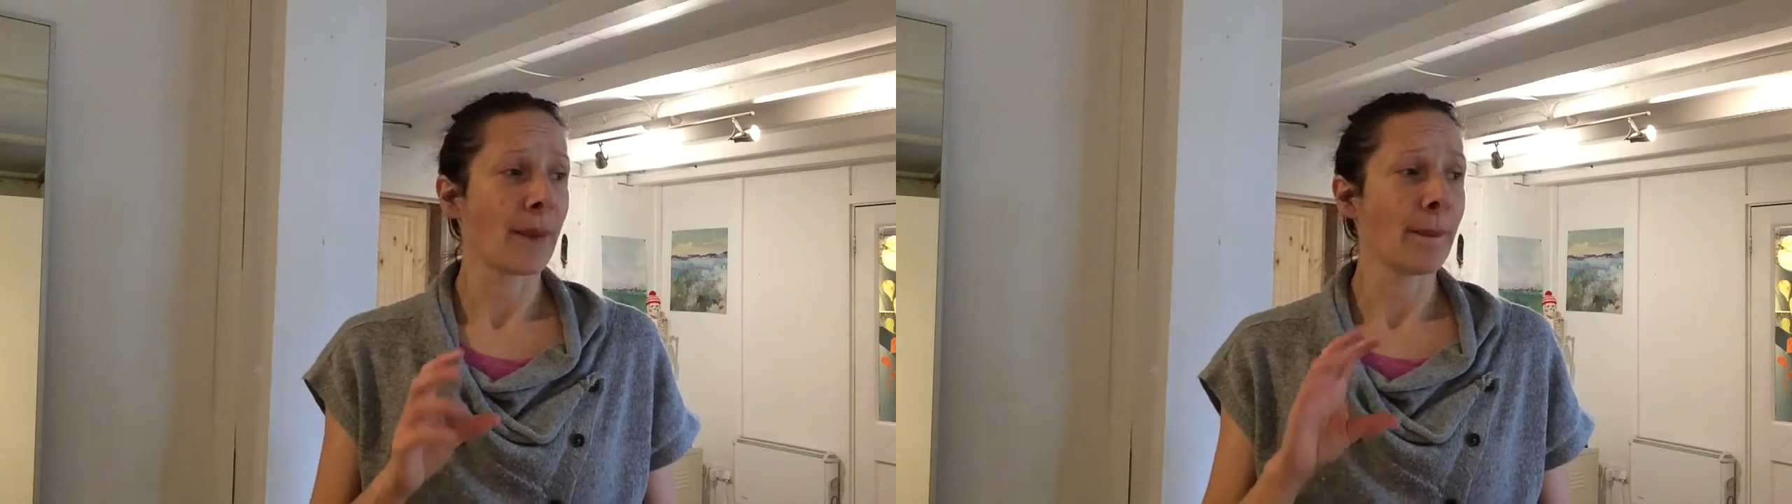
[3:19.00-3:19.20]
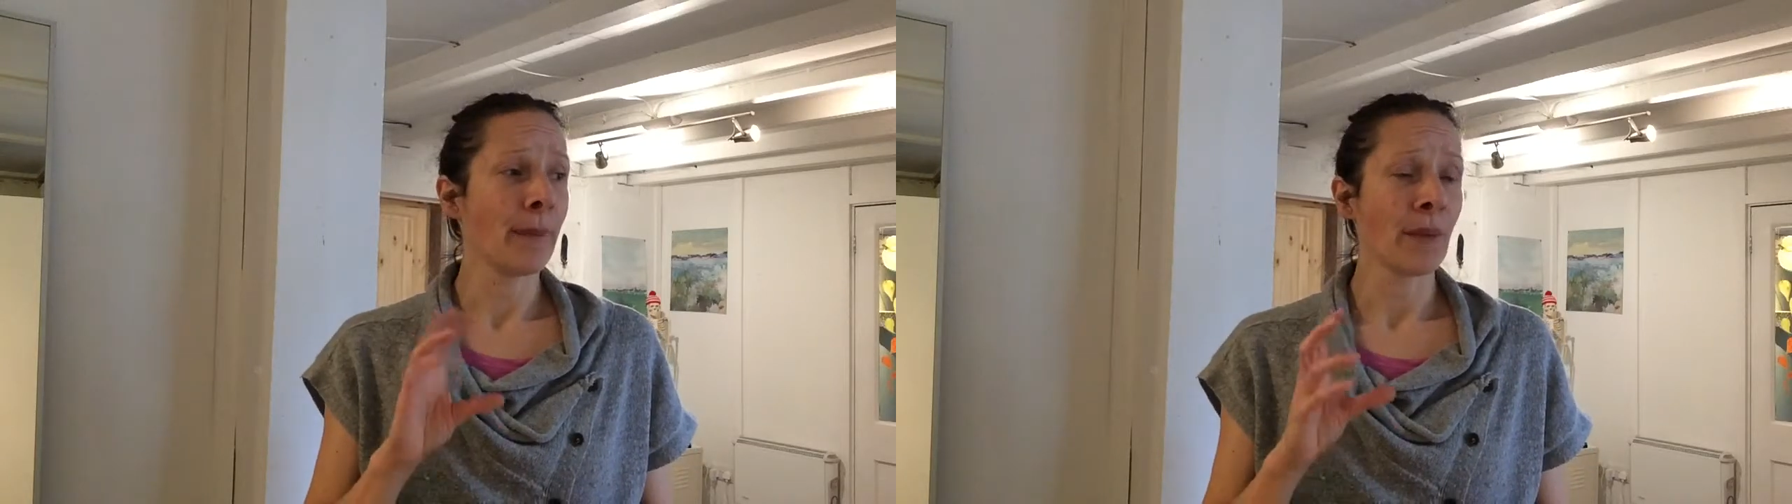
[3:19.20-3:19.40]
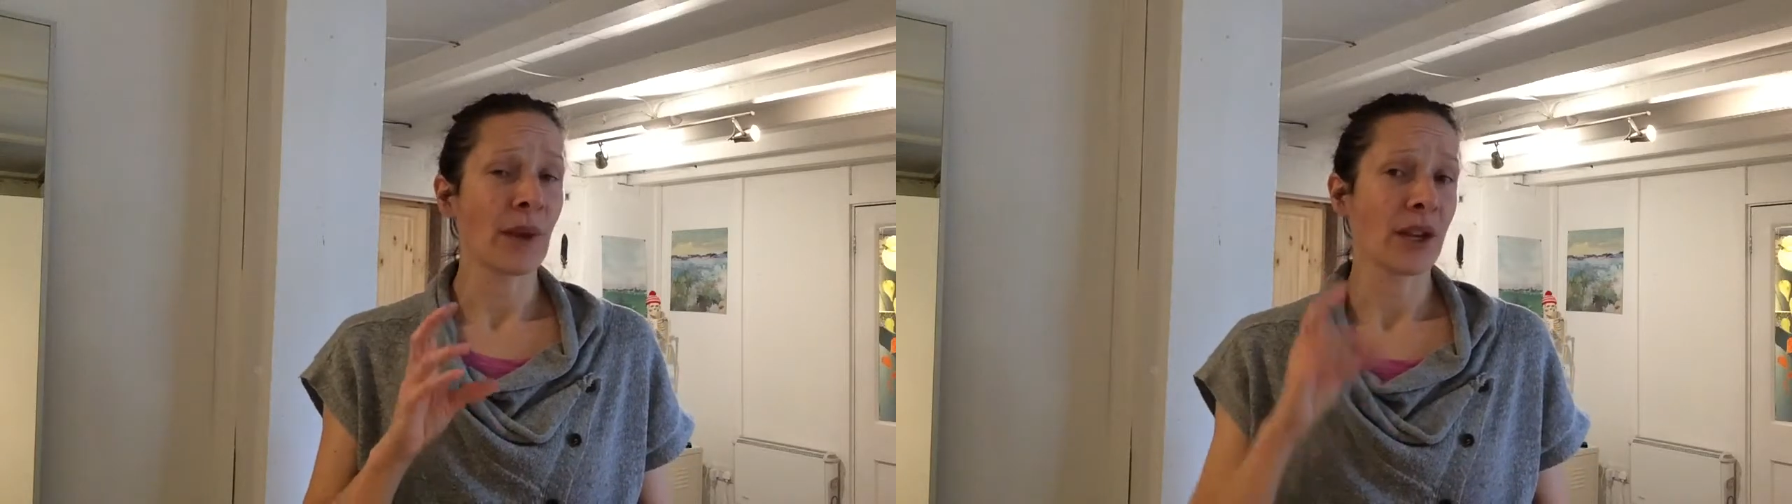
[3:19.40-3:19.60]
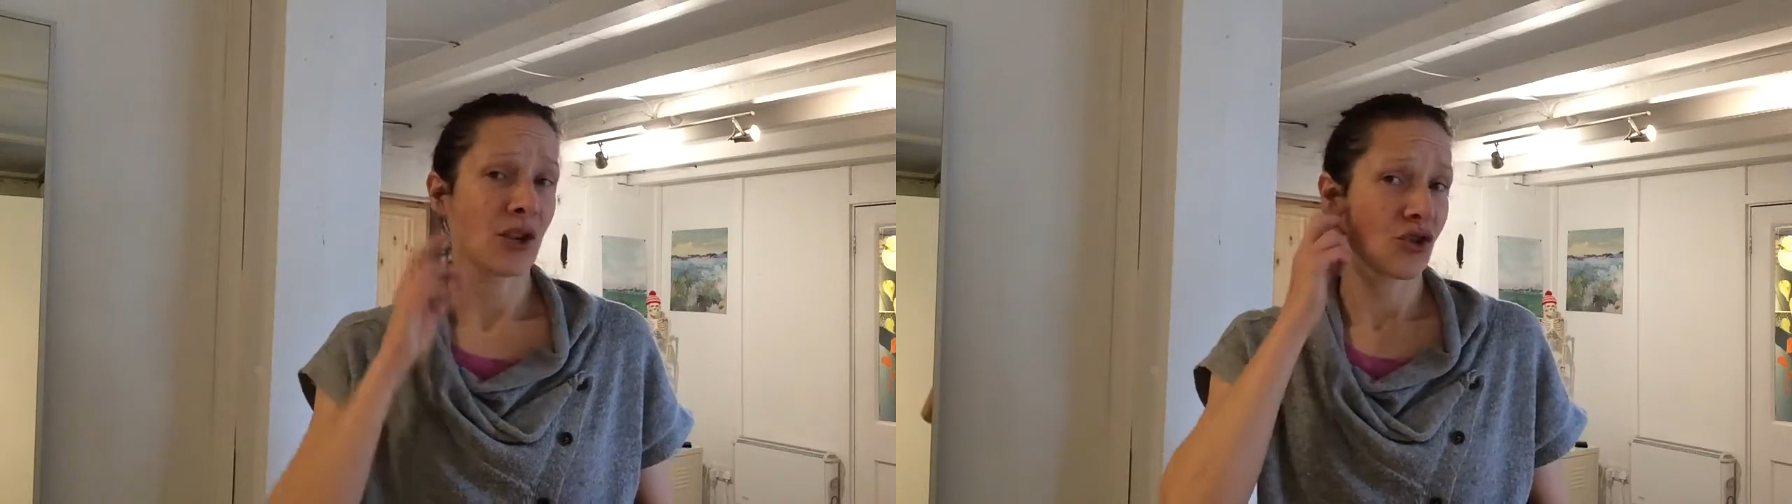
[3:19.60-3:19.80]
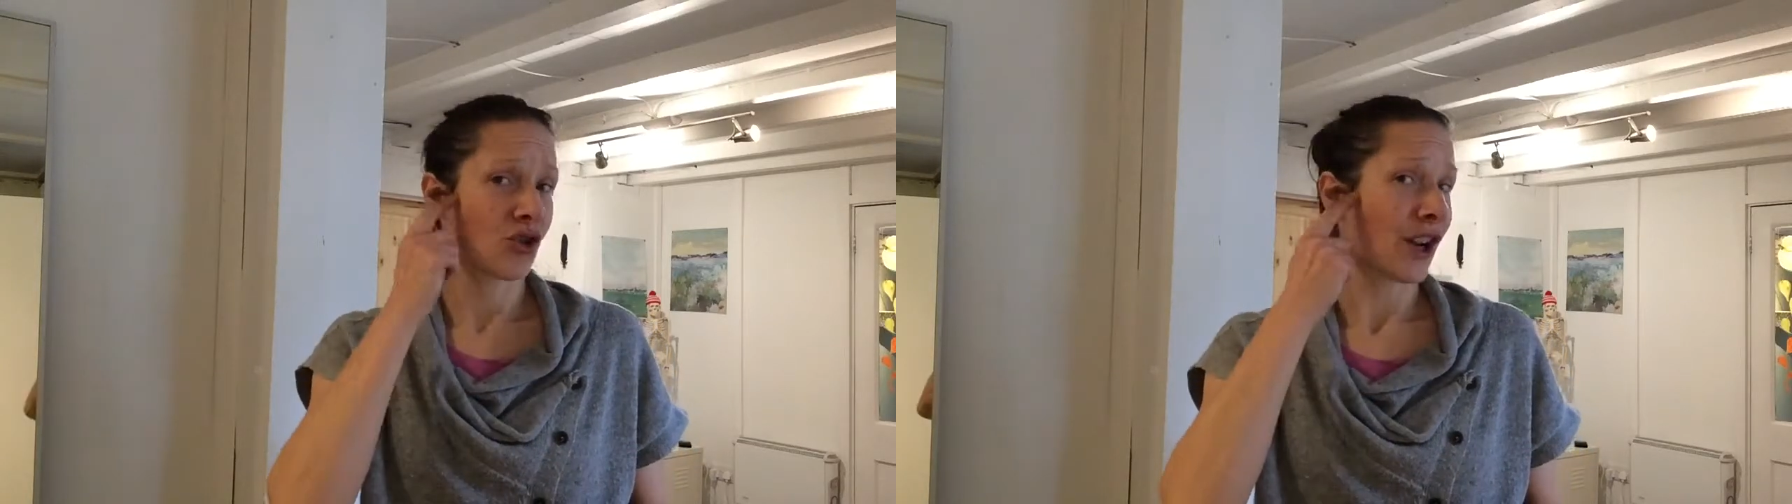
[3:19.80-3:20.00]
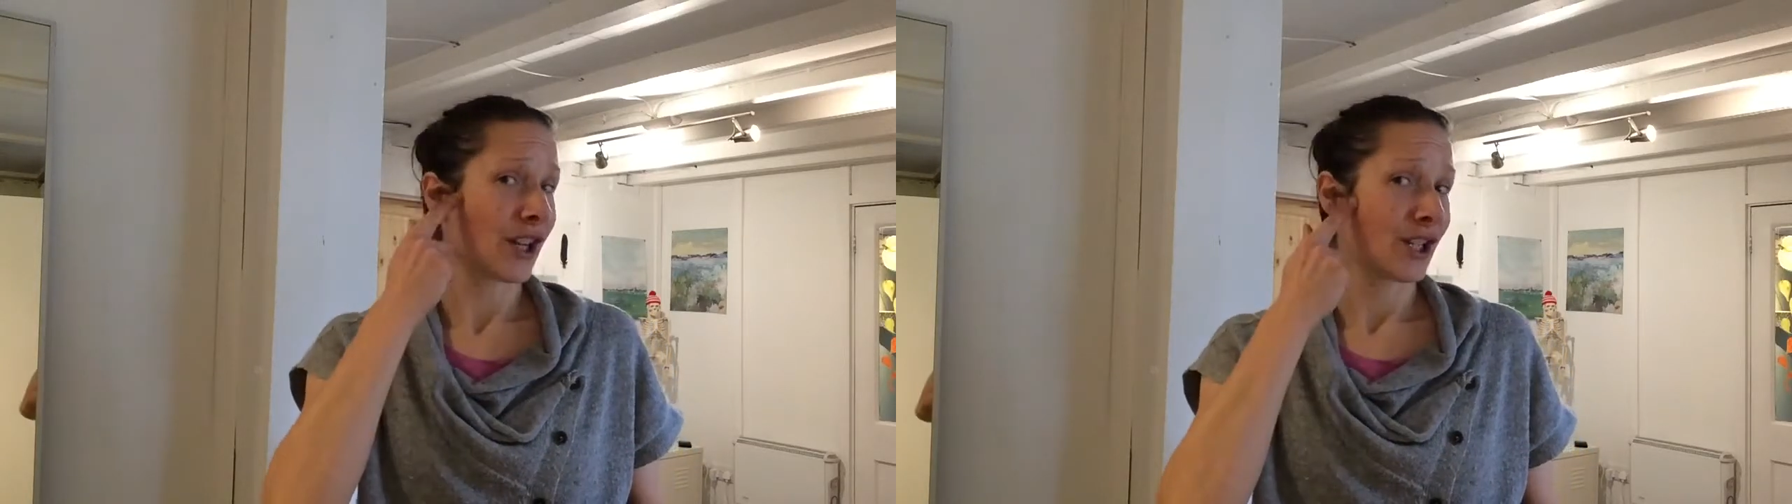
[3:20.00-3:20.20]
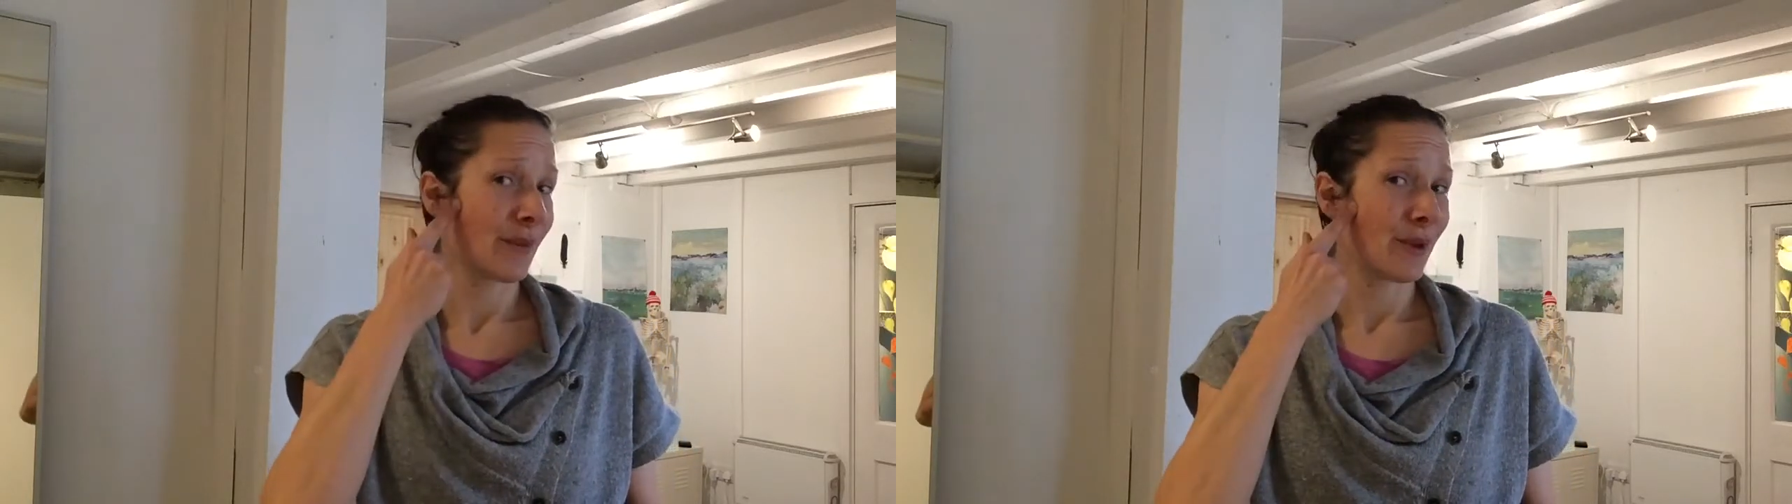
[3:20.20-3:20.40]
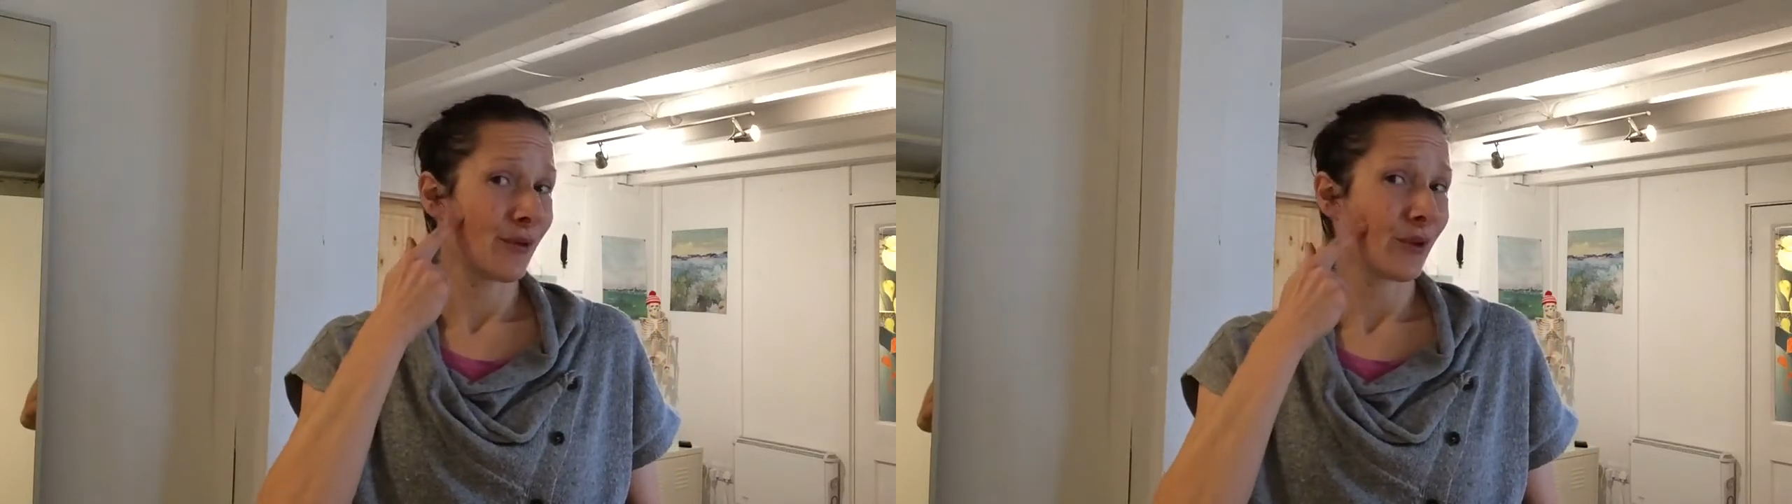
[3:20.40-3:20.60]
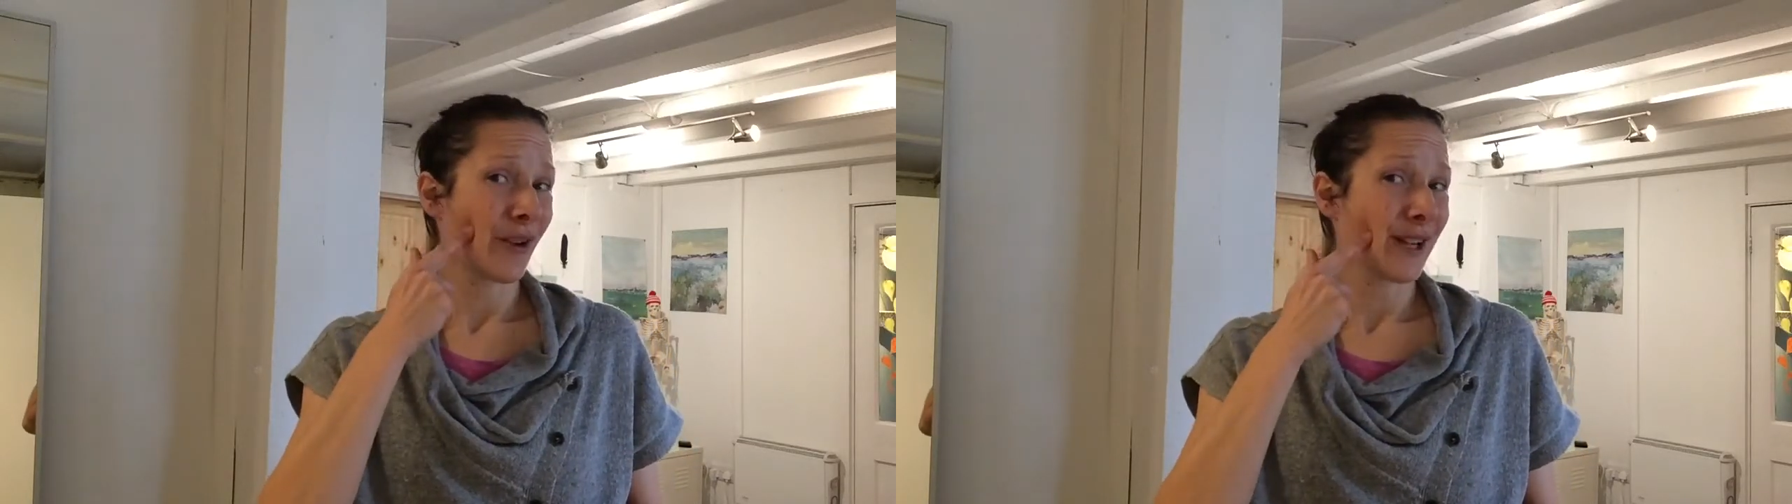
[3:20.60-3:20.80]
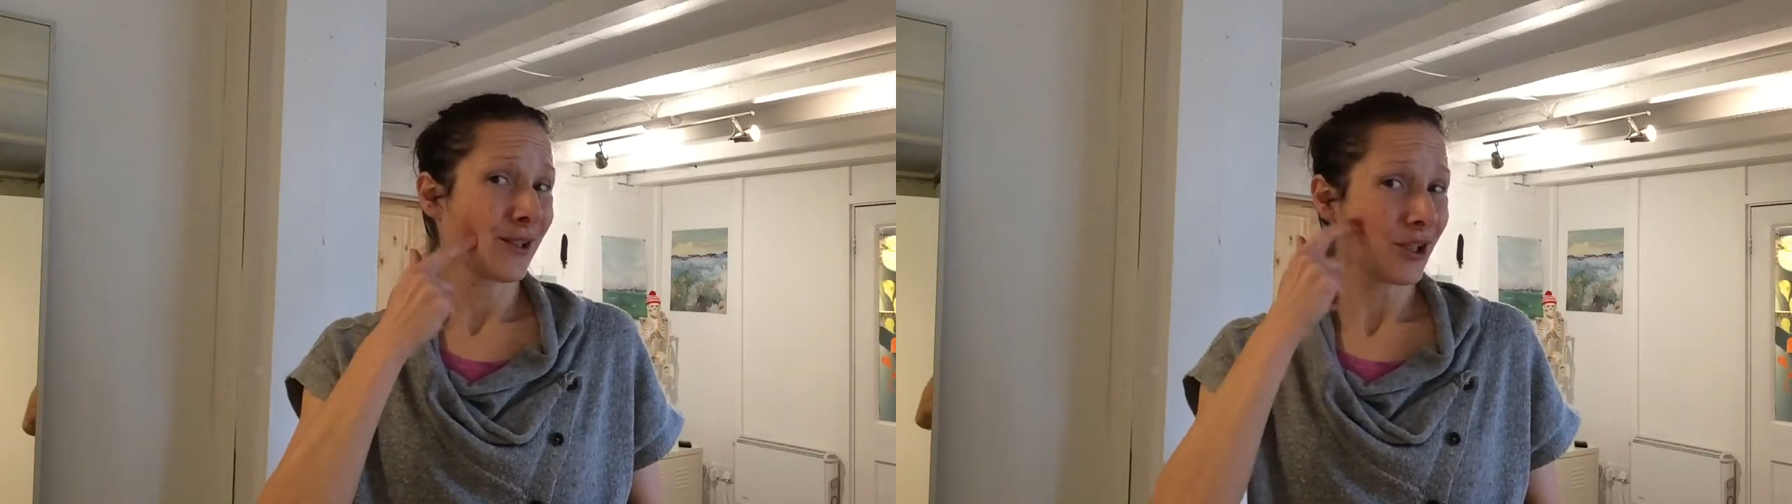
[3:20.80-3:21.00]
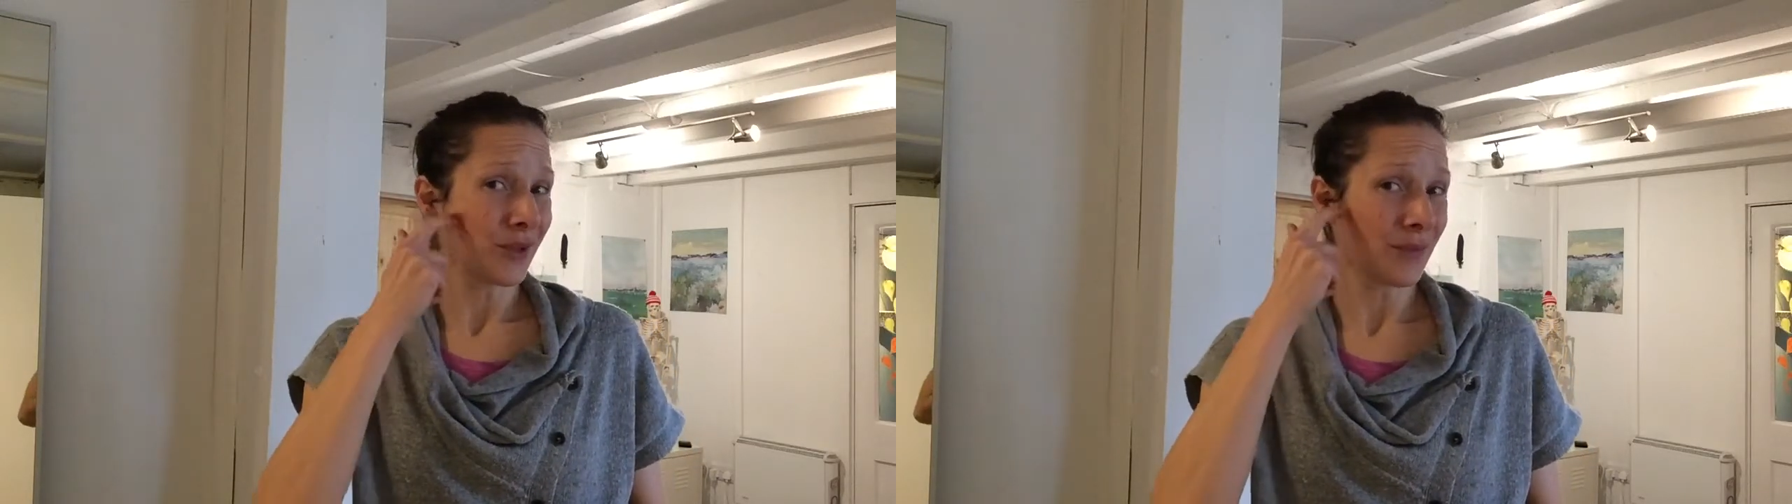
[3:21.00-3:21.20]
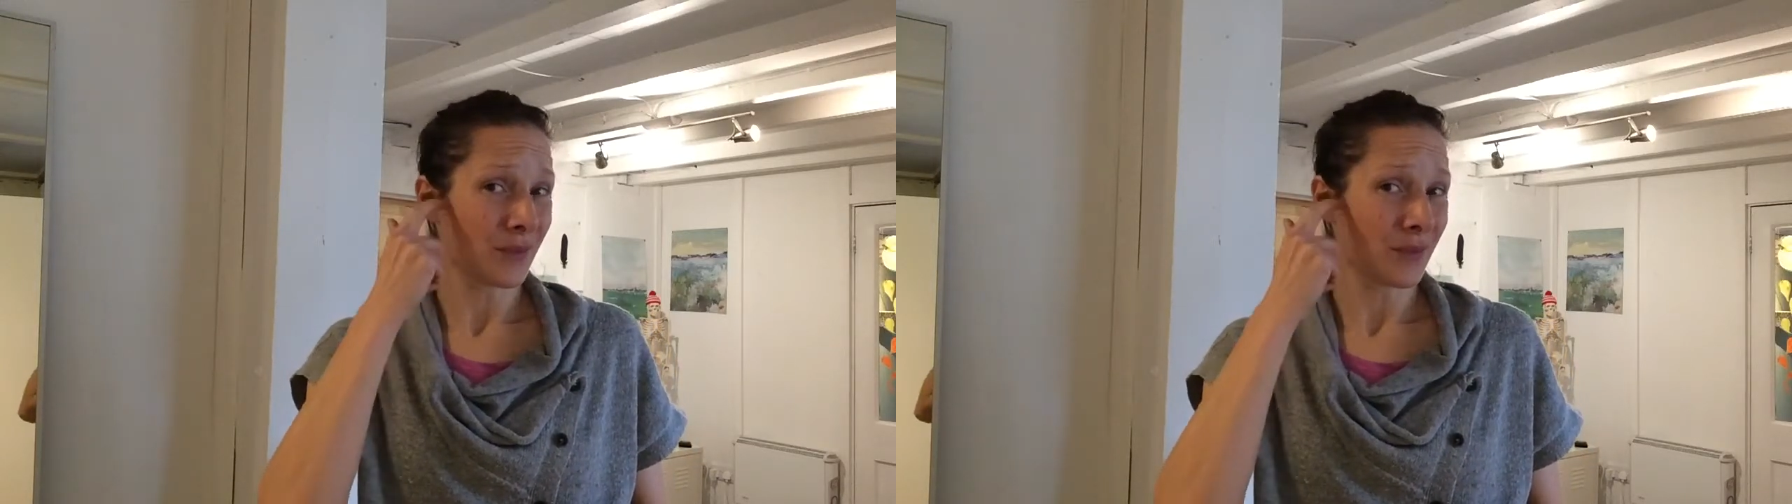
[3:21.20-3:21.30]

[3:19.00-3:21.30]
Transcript: mimic trigeminal neuralgia,